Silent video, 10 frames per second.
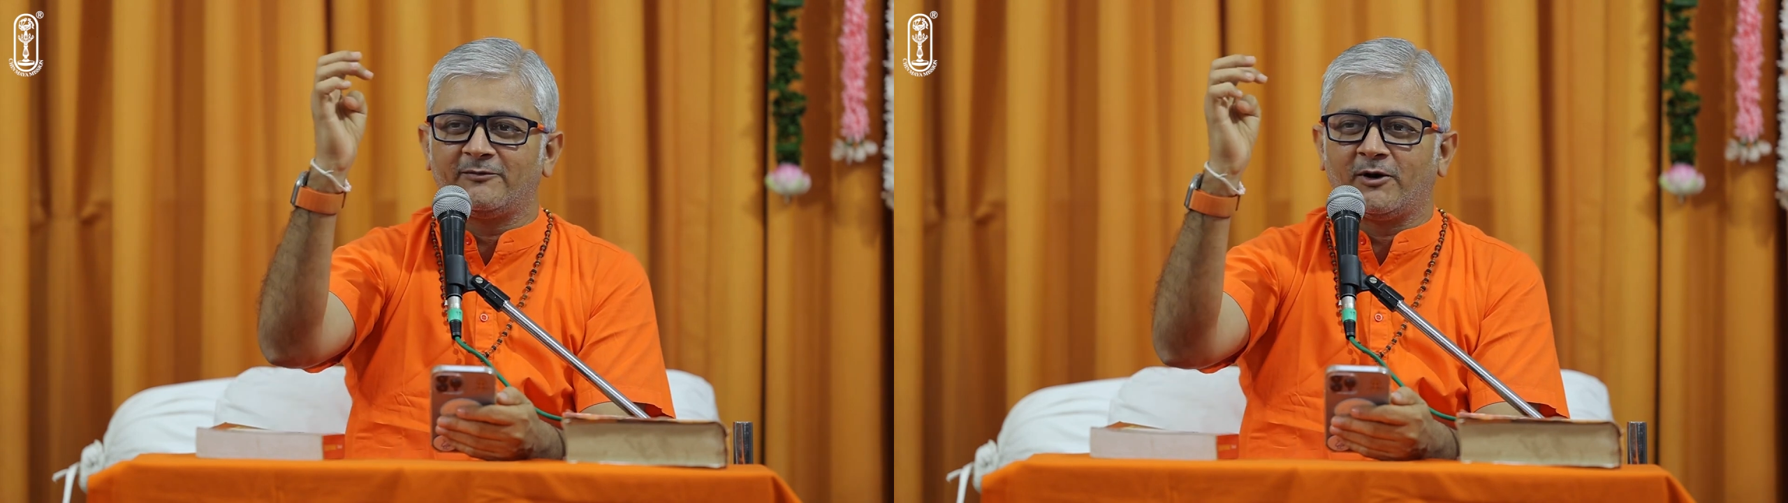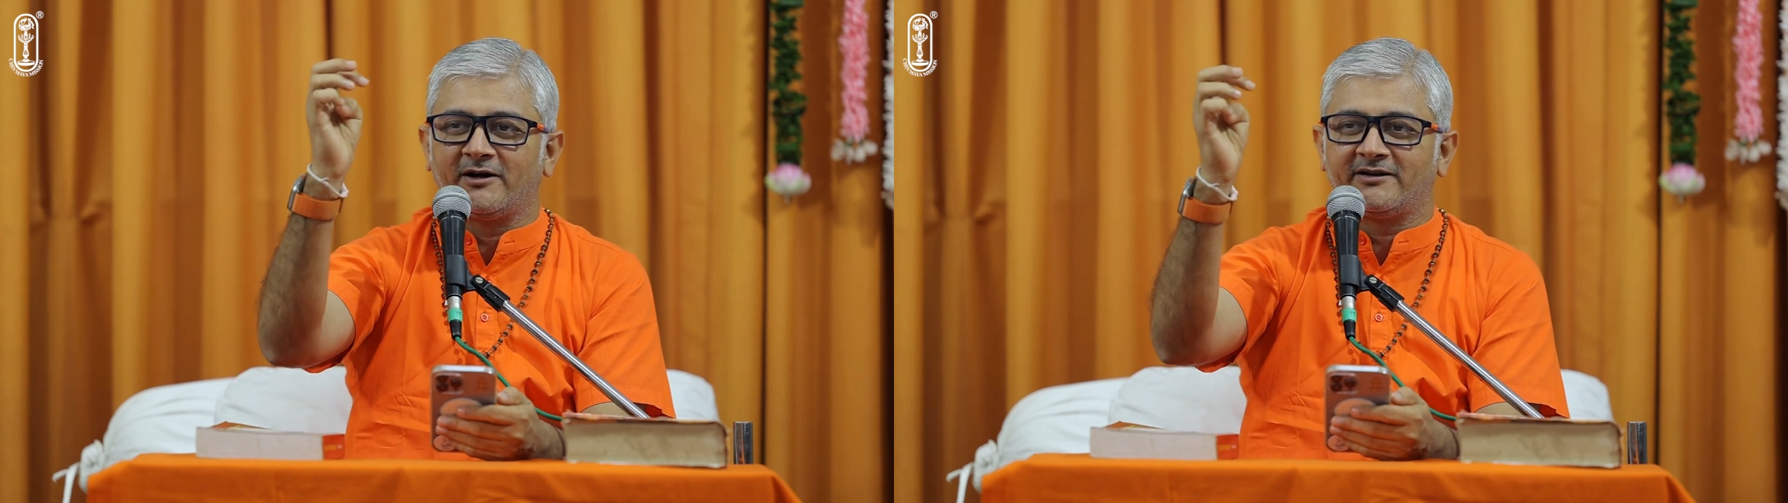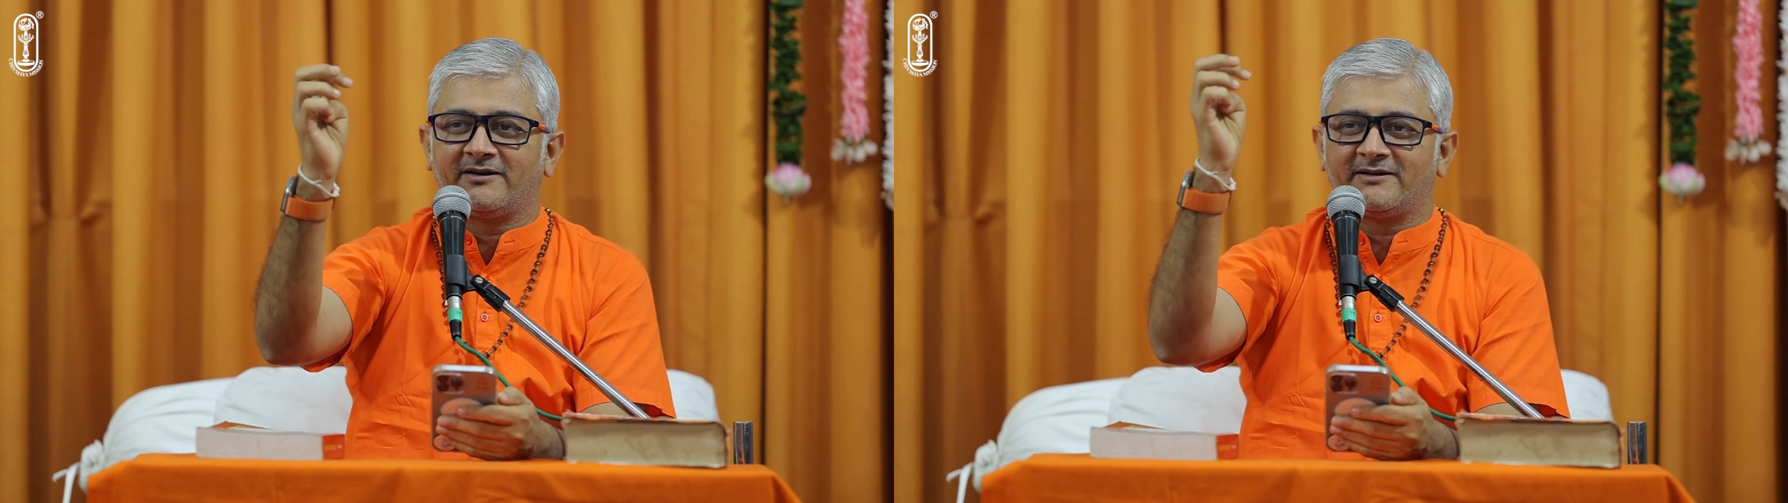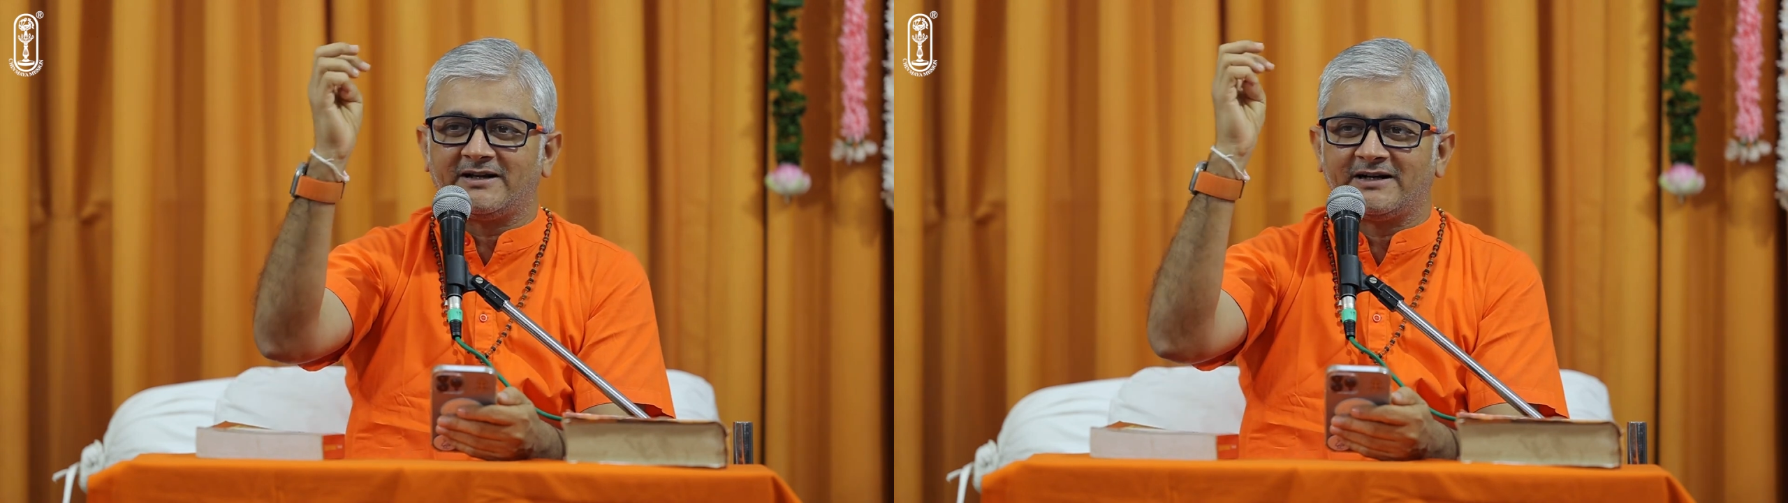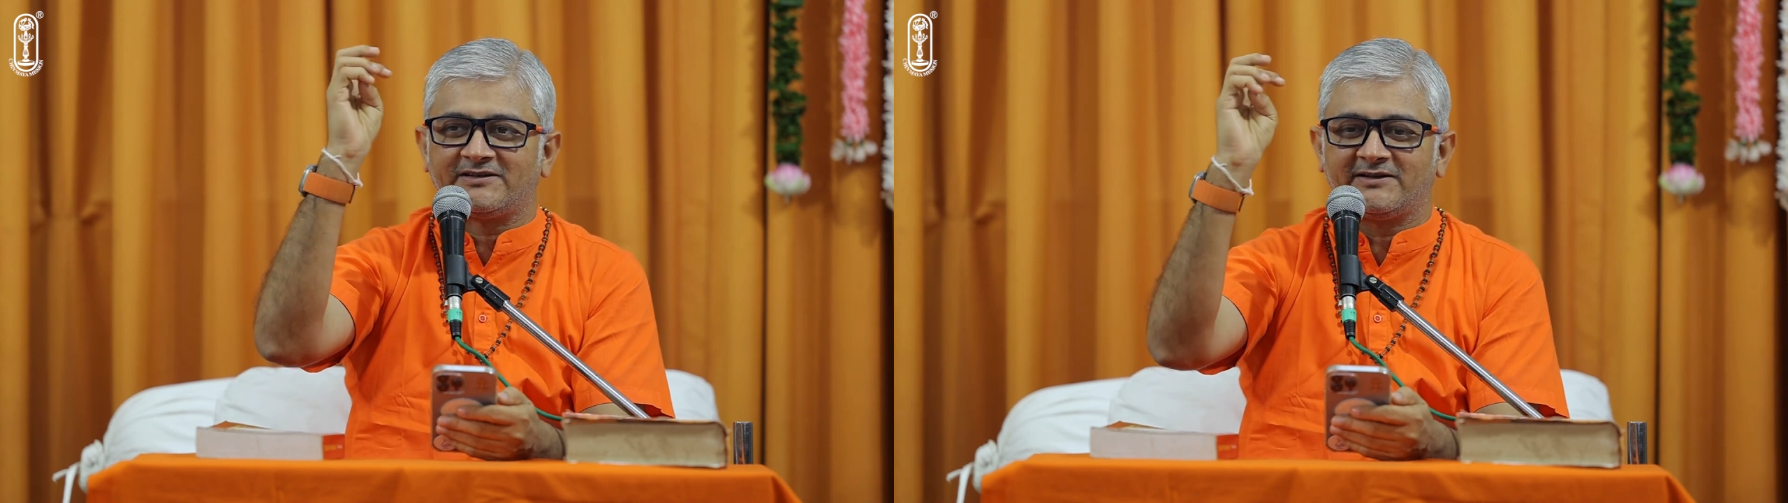warrior
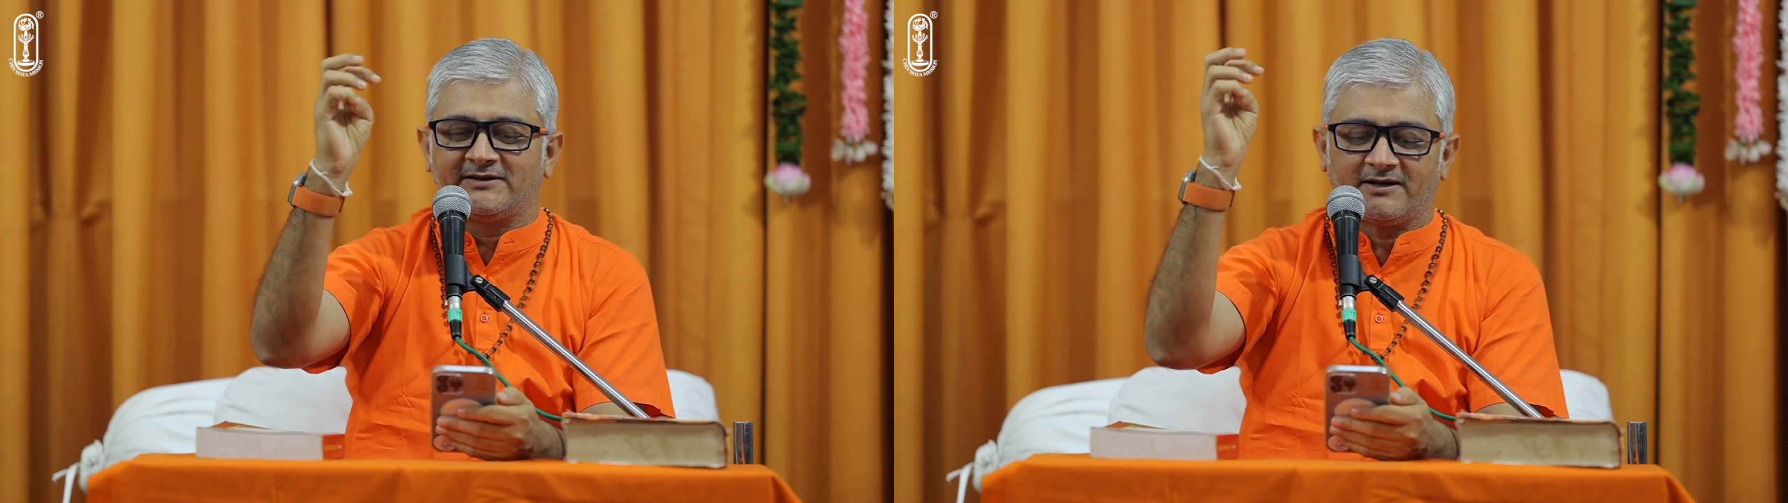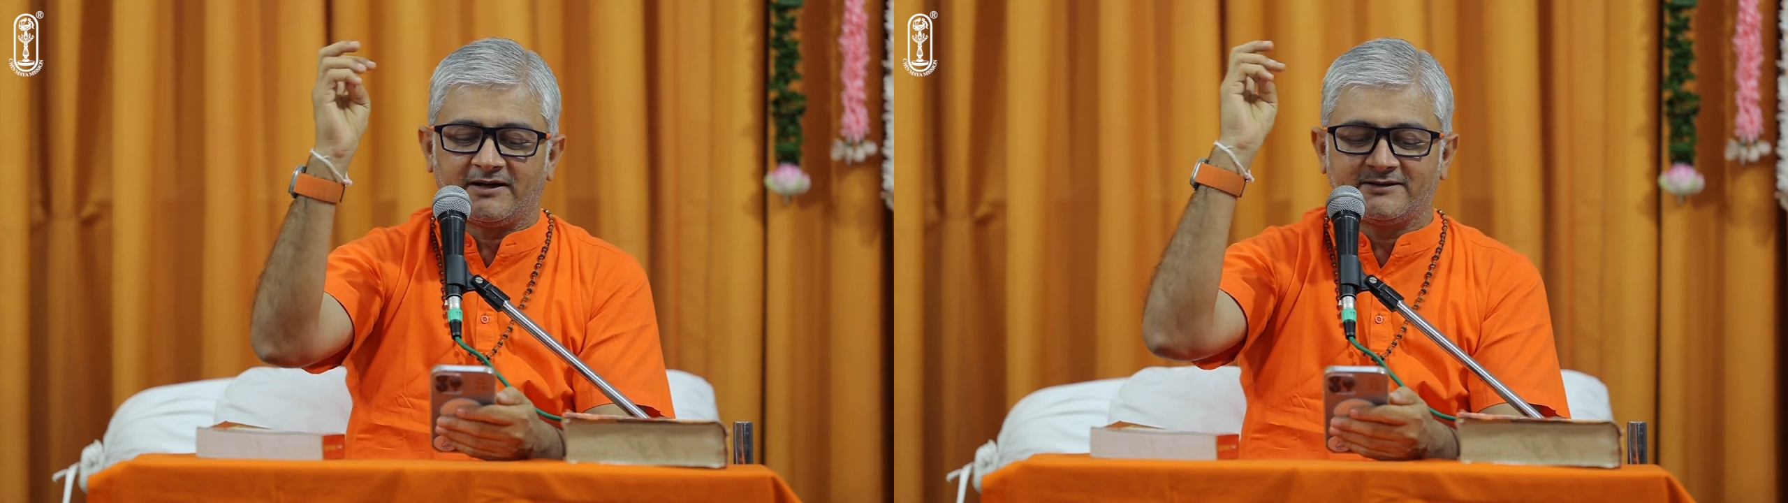that Sita